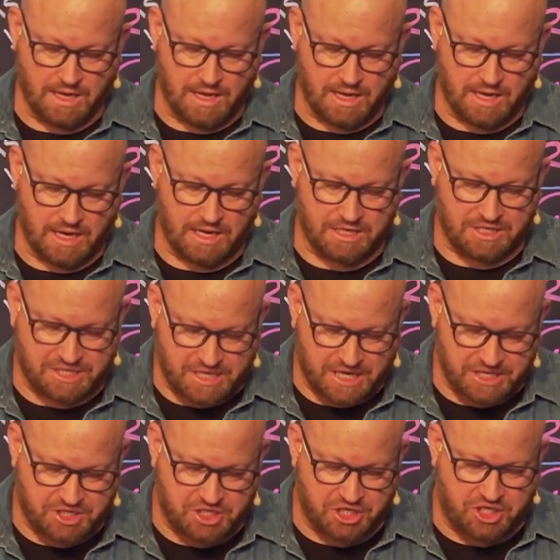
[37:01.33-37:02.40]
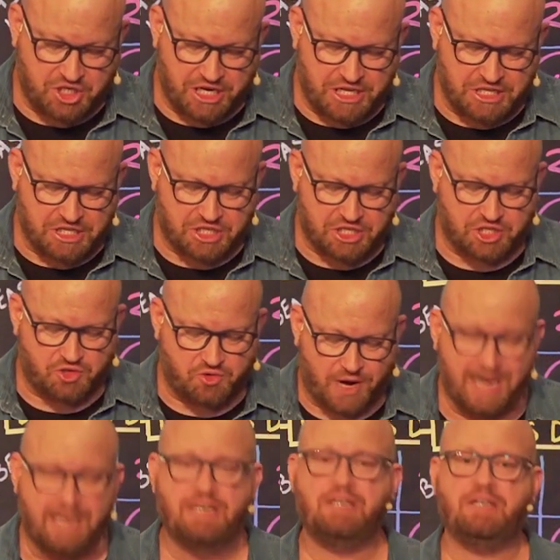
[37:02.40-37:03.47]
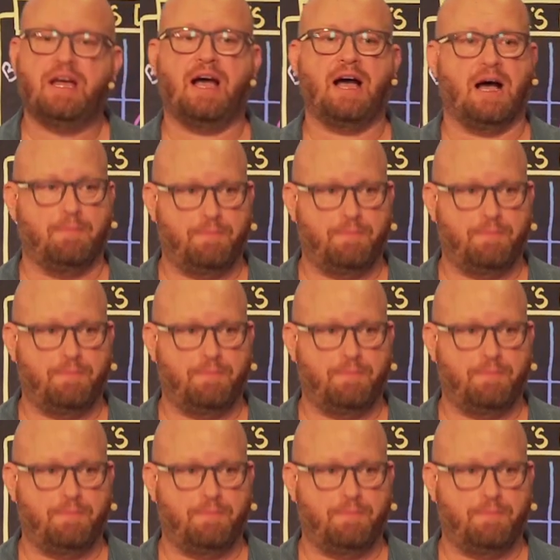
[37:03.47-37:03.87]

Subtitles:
And it says that Jesus straightened up